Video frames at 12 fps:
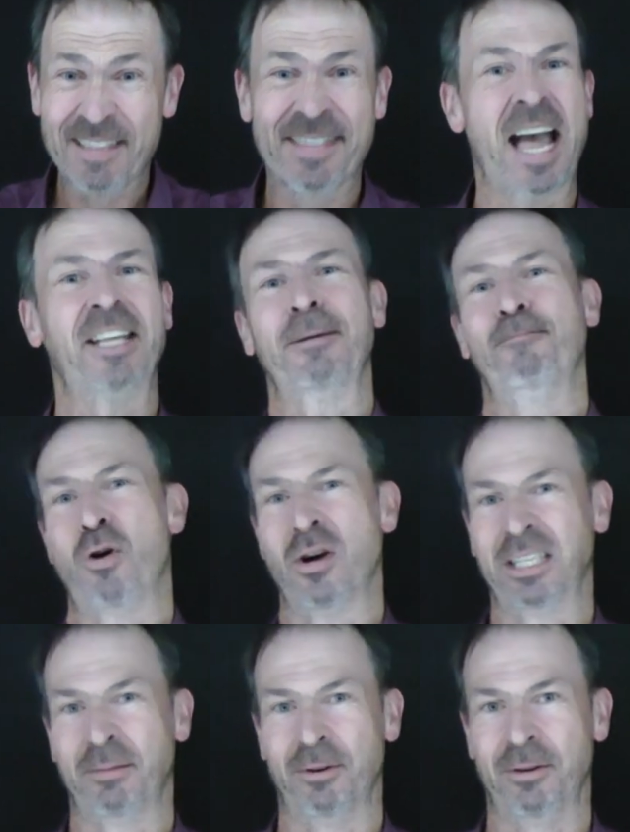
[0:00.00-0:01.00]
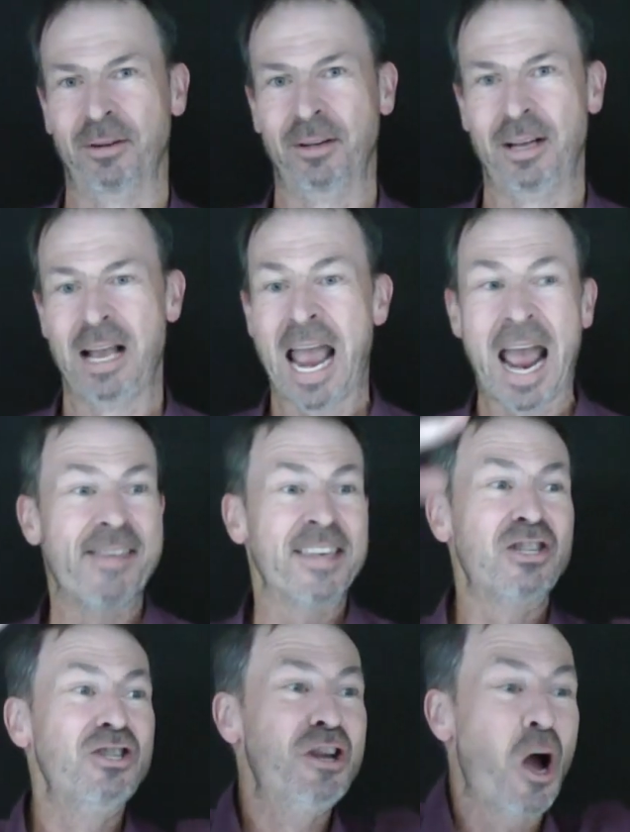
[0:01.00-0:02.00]
That's impossible. And
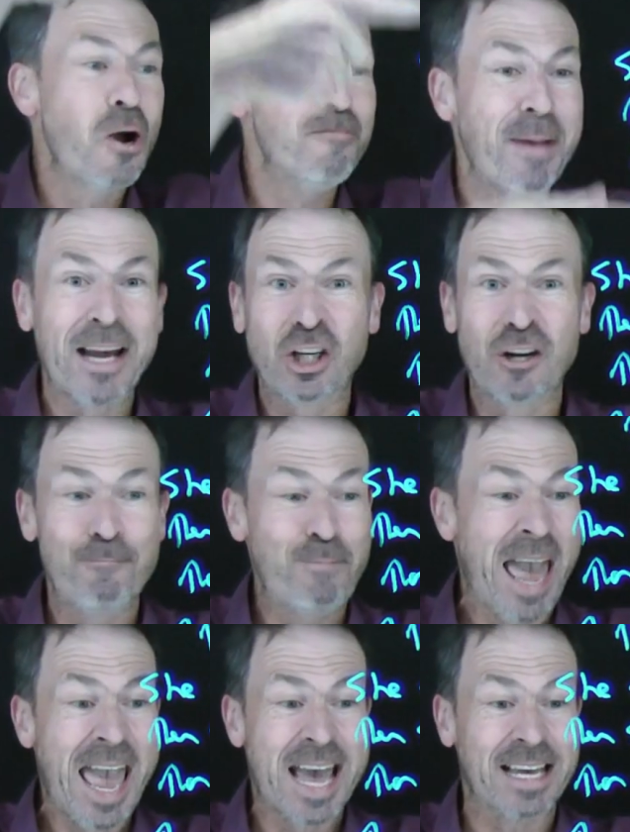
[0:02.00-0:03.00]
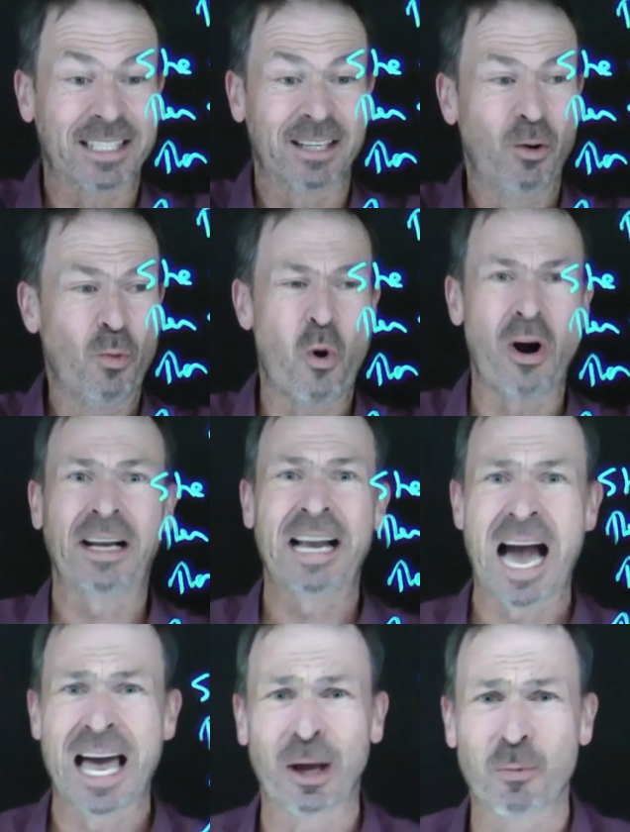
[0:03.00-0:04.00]
there's no mention of bears. What
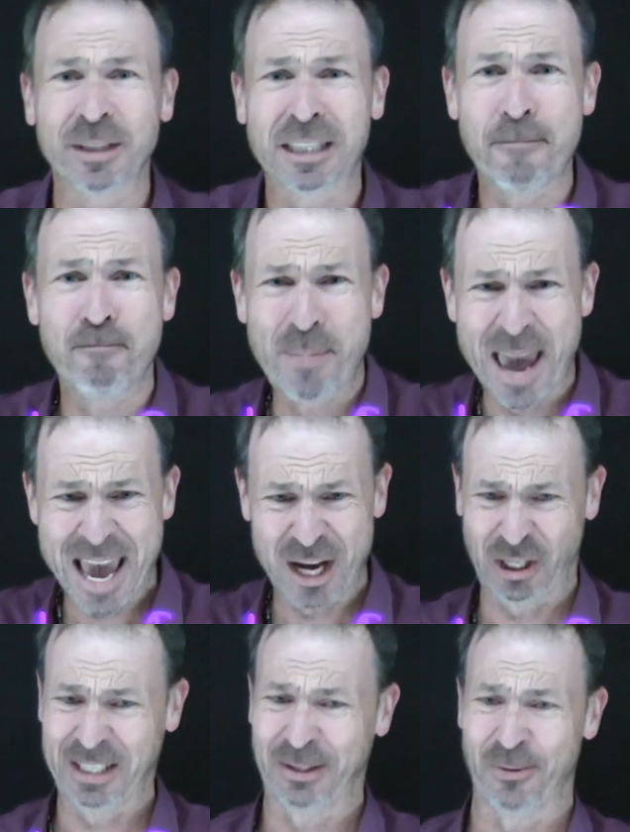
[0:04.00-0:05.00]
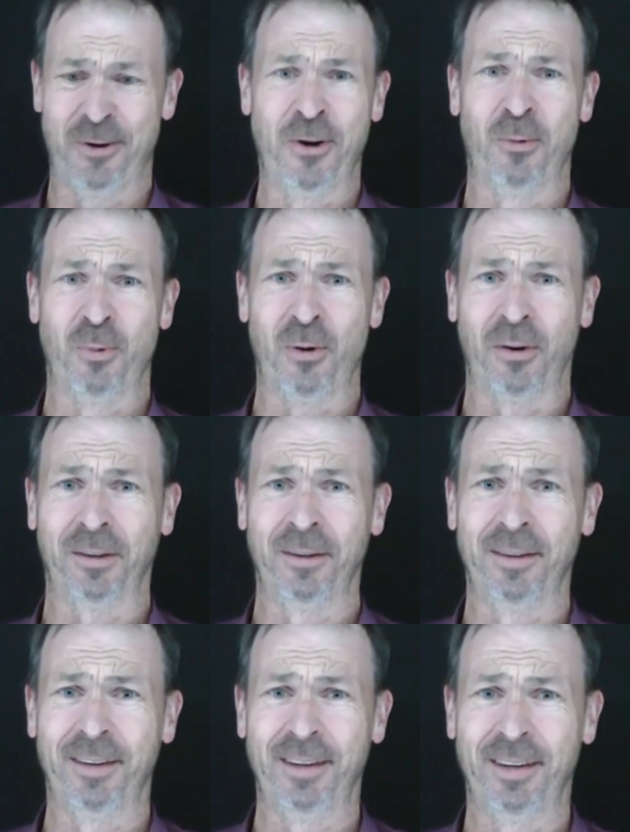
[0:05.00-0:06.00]
color was the bear she saw on her walk?
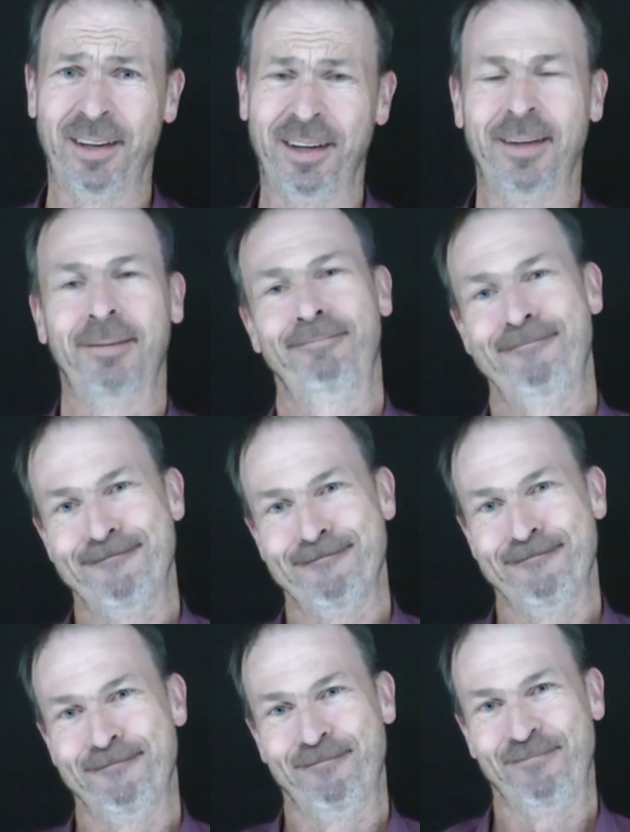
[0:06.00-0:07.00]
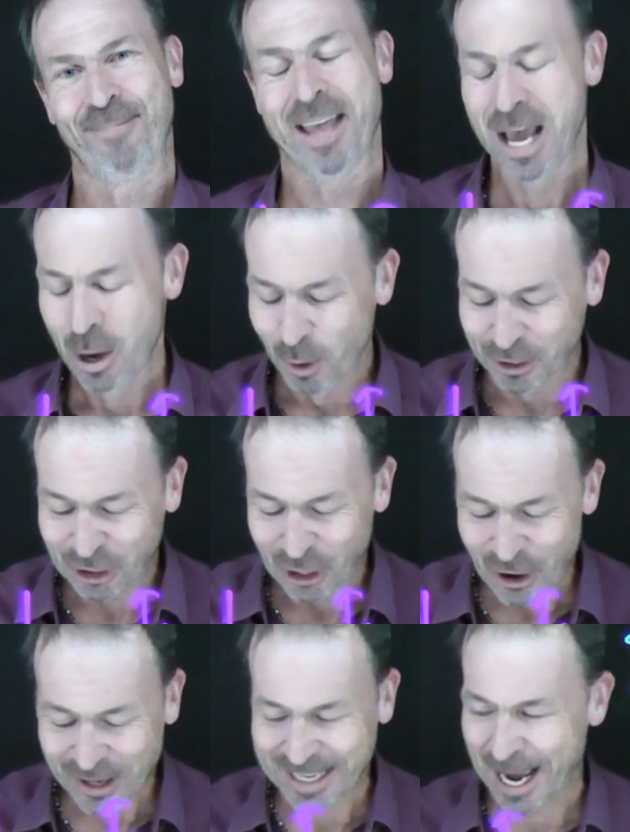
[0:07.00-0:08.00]
Well, it
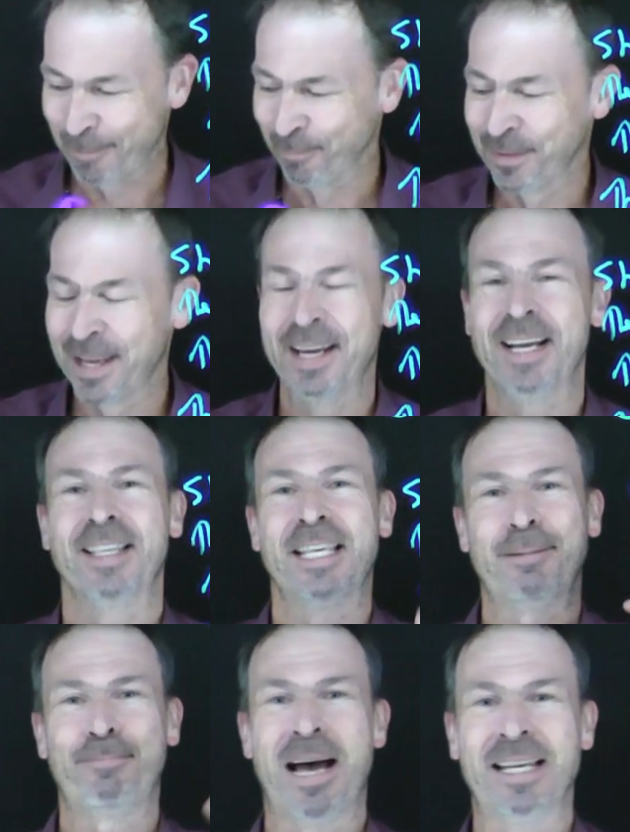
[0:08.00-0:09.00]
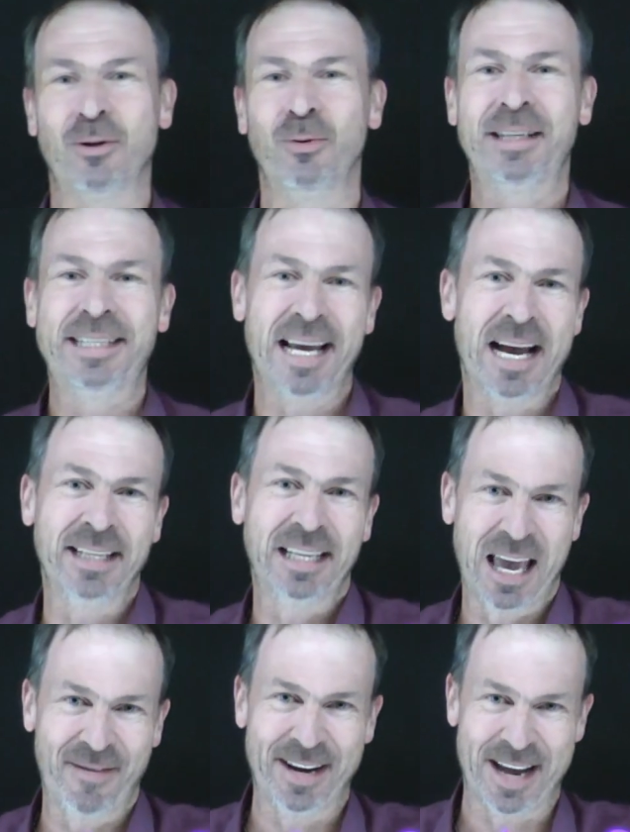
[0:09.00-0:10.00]
turns out this puzzle does
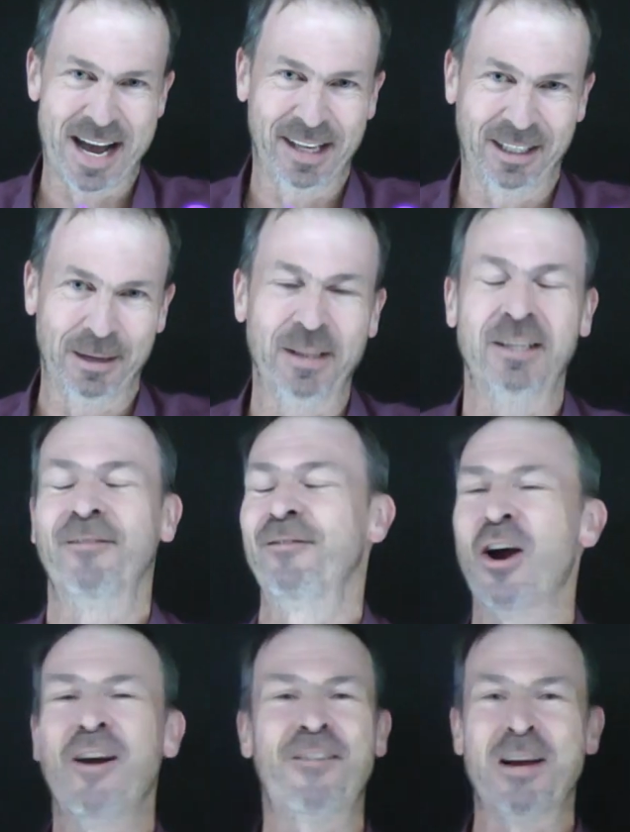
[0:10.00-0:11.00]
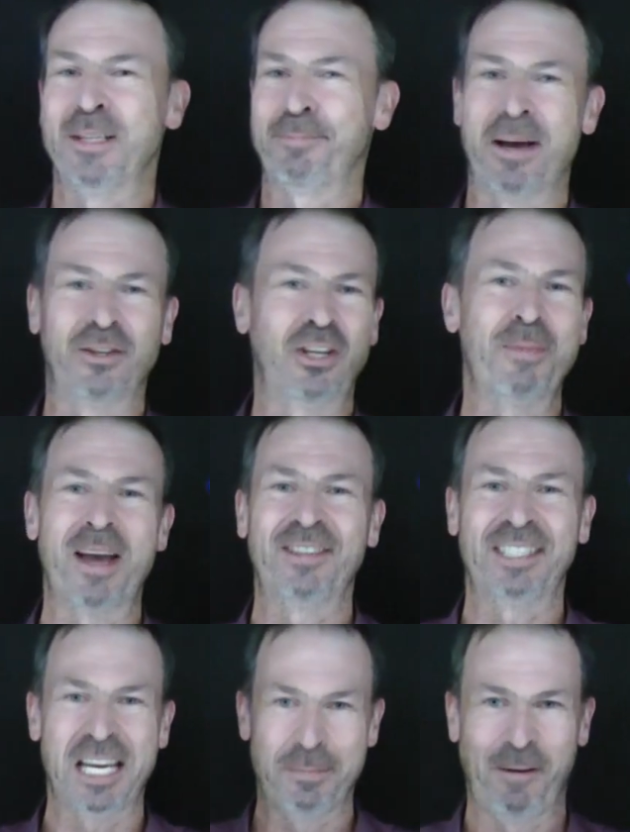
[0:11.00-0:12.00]
have an answer. It's a very famous puzzle. You may have
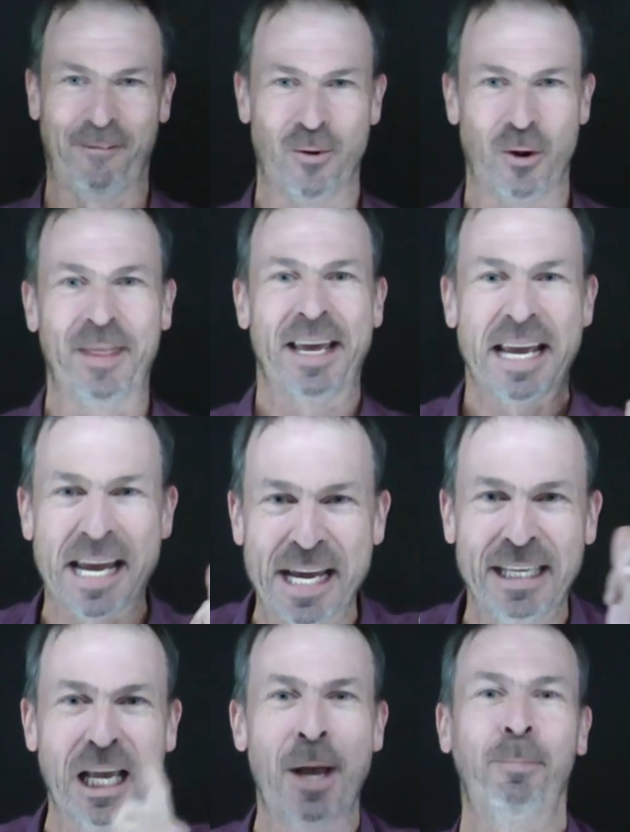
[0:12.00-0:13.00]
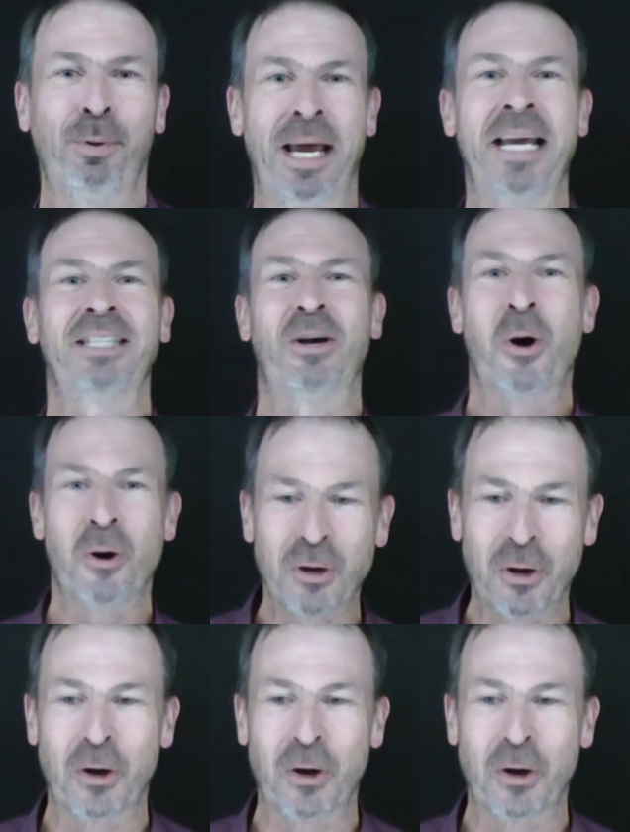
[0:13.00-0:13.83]
seen it before. There is a place on